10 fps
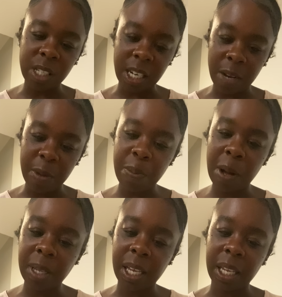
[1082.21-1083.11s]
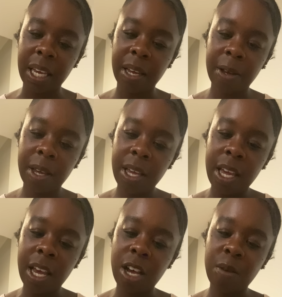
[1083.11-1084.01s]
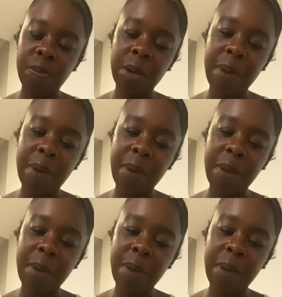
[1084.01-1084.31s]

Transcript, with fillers: and it could be publicly. It could be